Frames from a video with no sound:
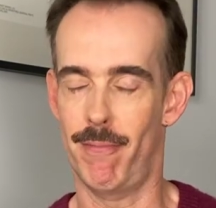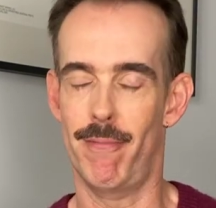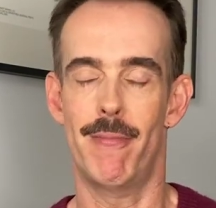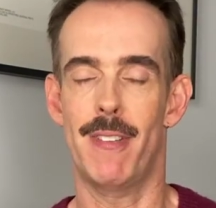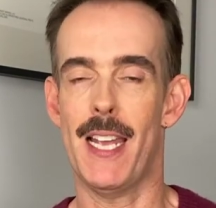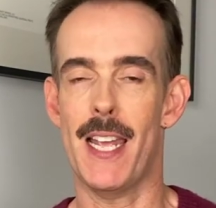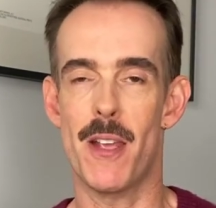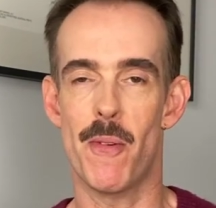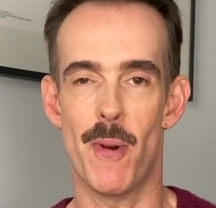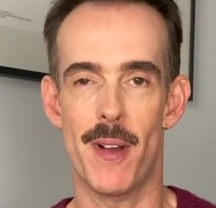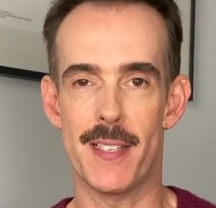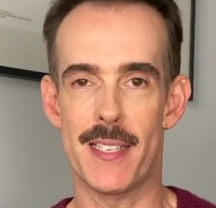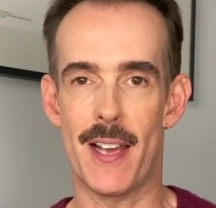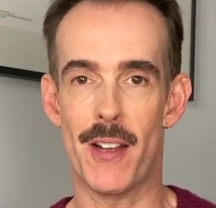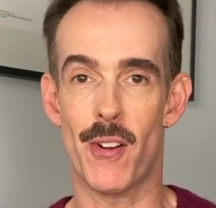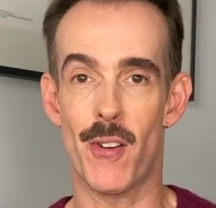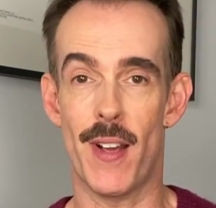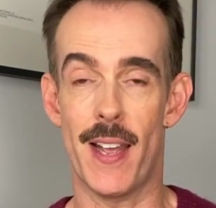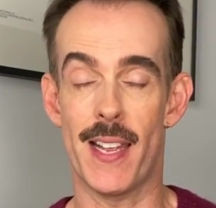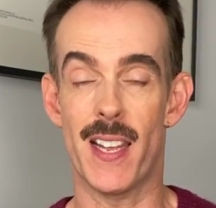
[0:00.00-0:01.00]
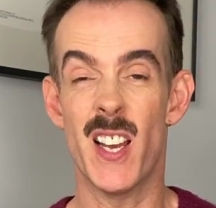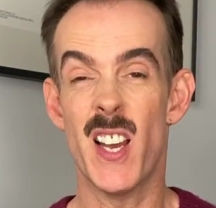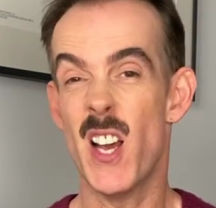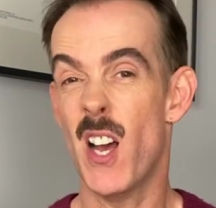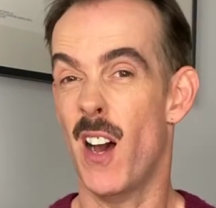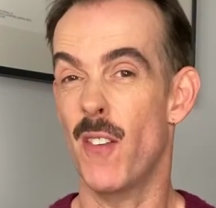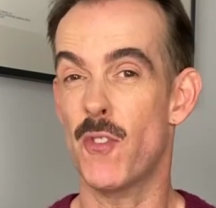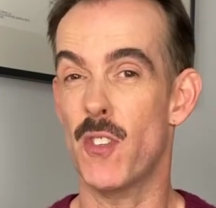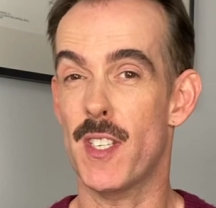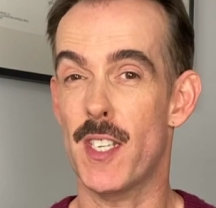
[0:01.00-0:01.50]
Get your words out, Craig.
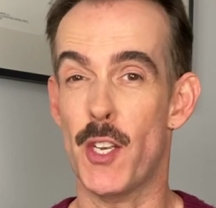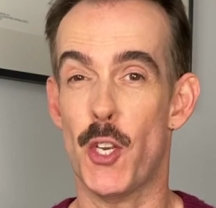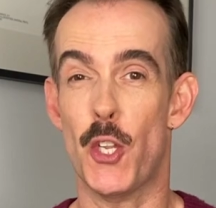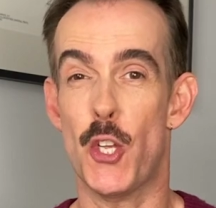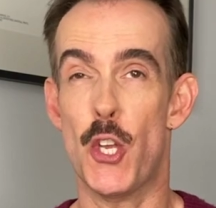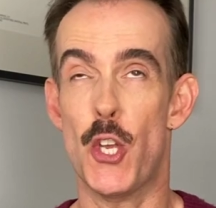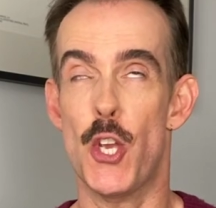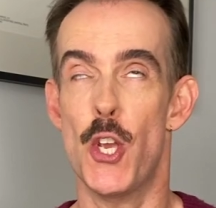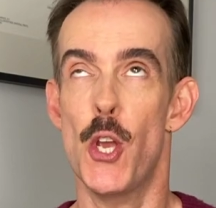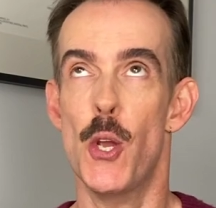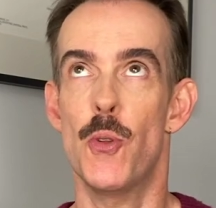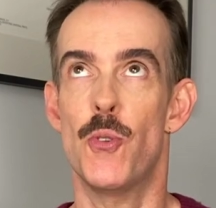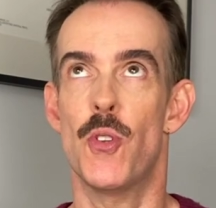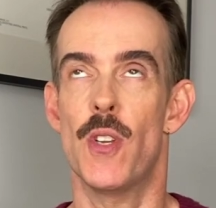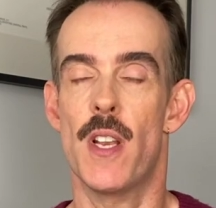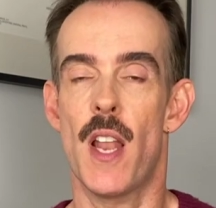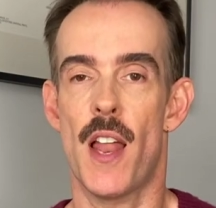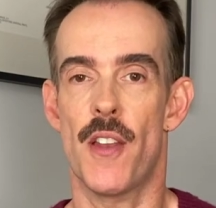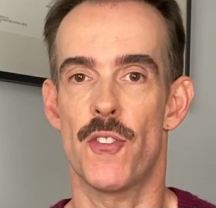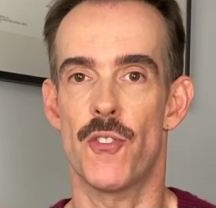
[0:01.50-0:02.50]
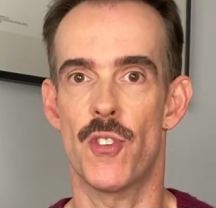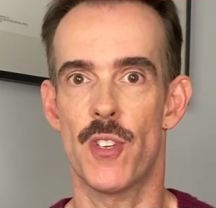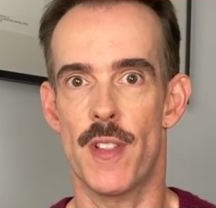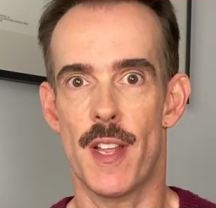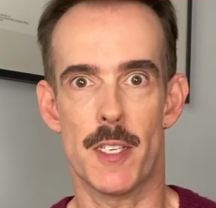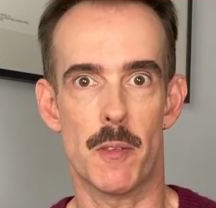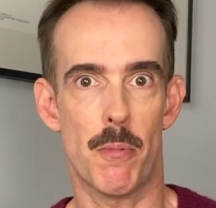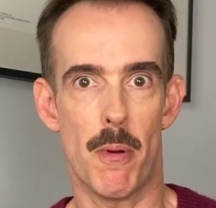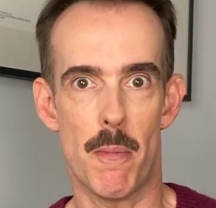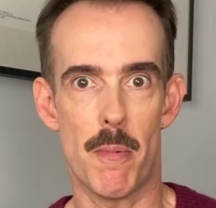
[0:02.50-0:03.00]
I've just had a huge lunch.
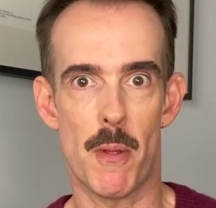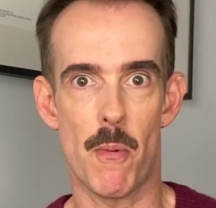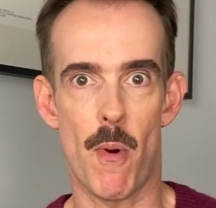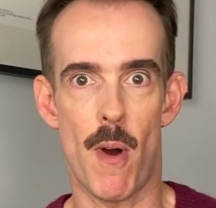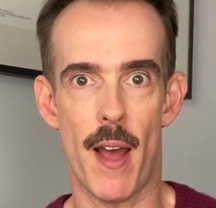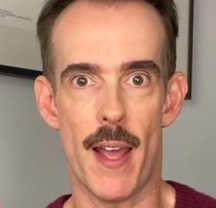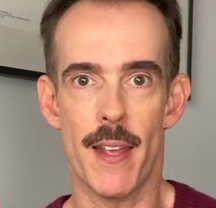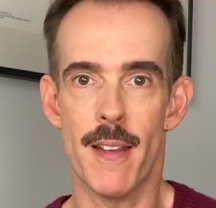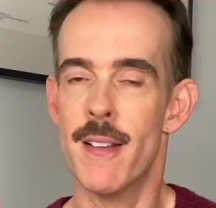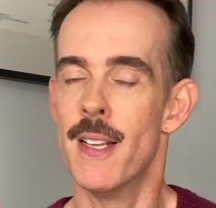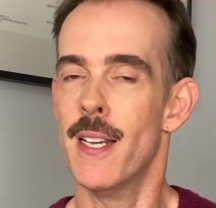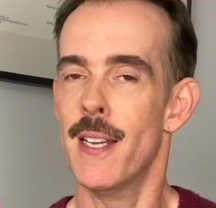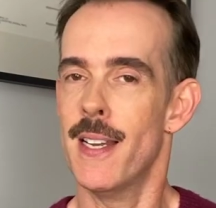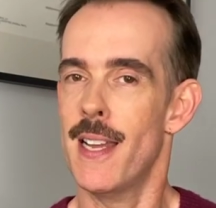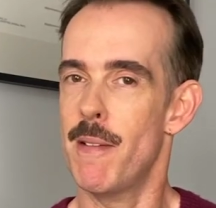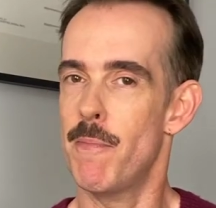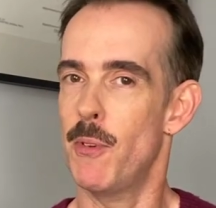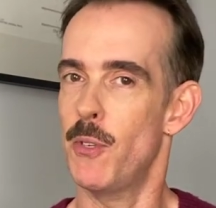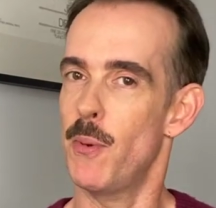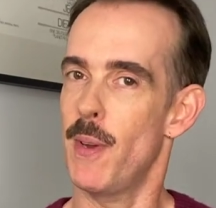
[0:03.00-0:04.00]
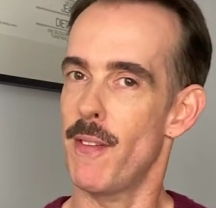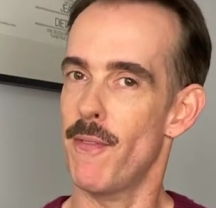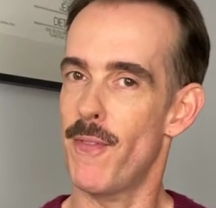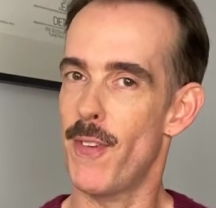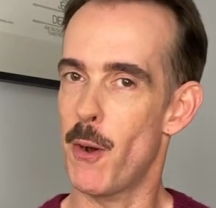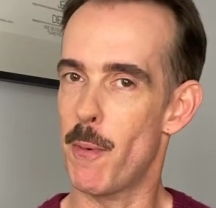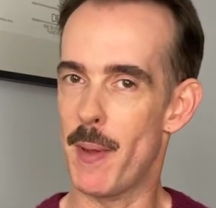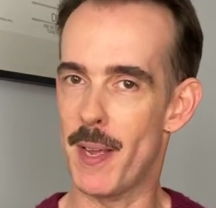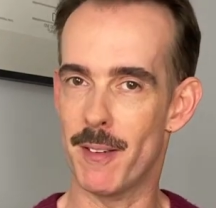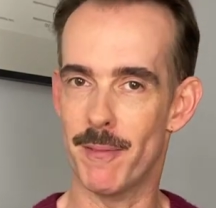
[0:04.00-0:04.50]
That's probably why, in between
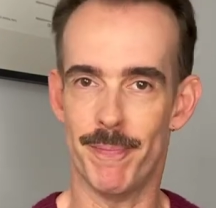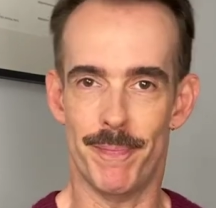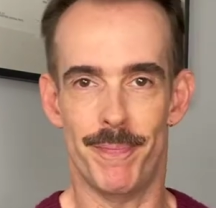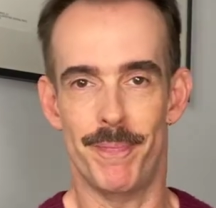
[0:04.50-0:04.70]
filming.